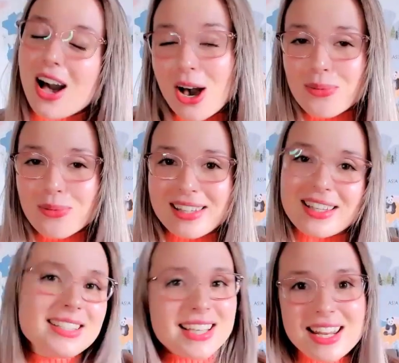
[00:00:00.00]
All right,
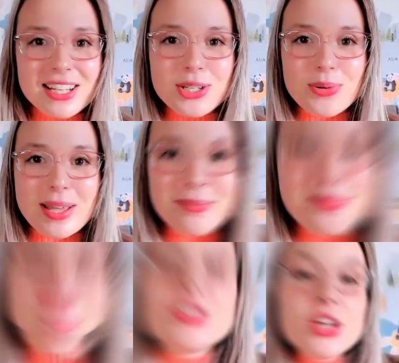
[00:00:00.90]
let's get into it.
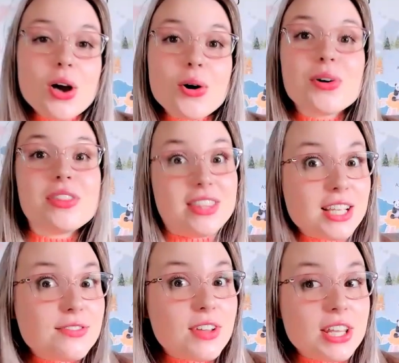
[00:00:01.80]
So
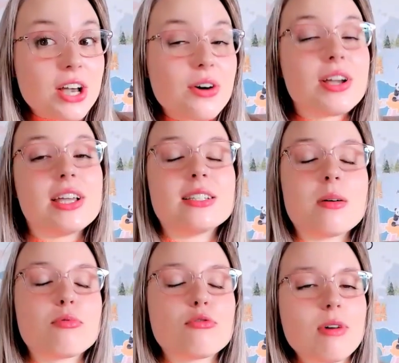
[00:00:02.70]
this video is
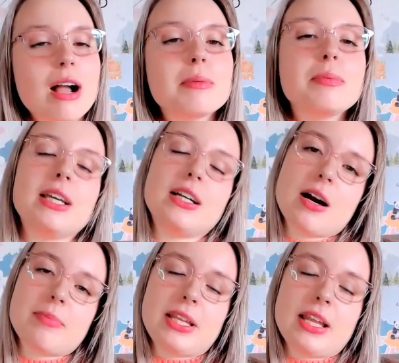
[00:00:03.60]
probably
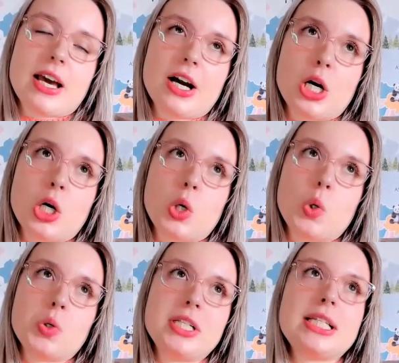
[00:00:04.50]
coming
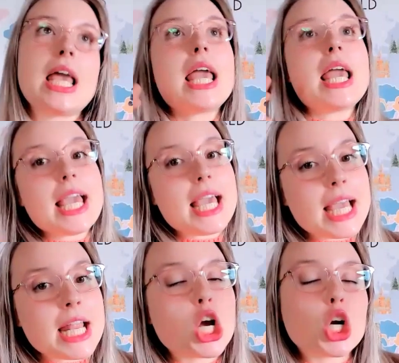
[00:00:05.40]
out
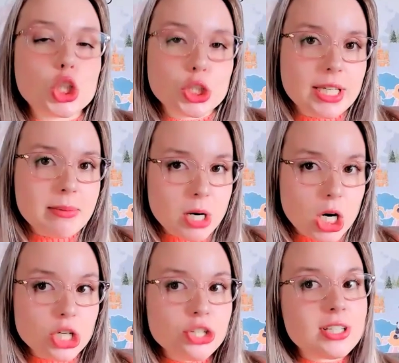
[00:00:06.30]
in early
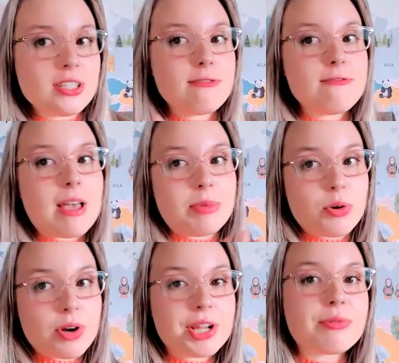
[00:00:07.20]
March. It's
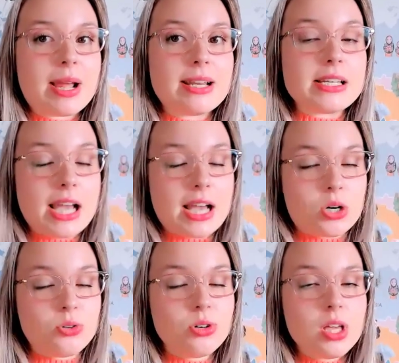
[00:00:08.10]
February right
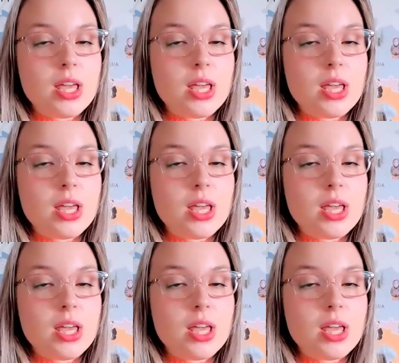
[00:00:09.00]
now.